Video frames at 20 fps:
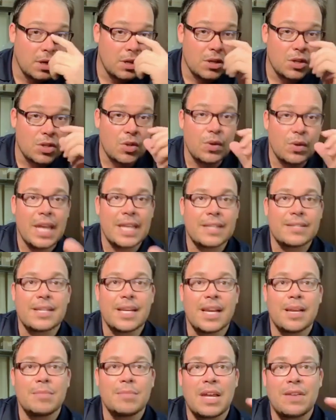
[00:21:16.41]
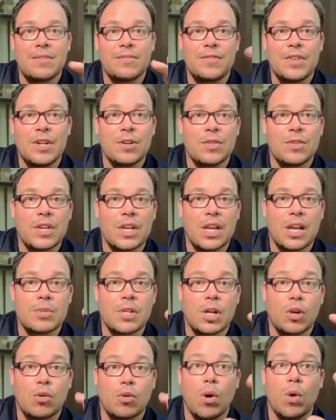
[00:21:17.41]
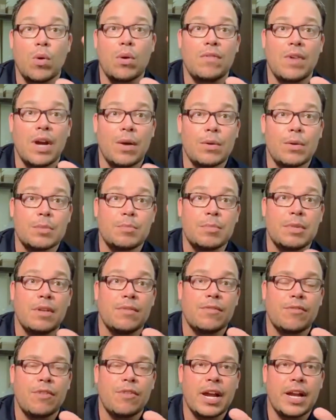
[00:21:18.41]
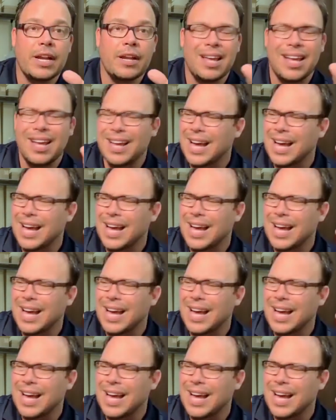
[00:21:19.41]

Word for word: So the next time that fear thing comes on, coronavirus, be afraid.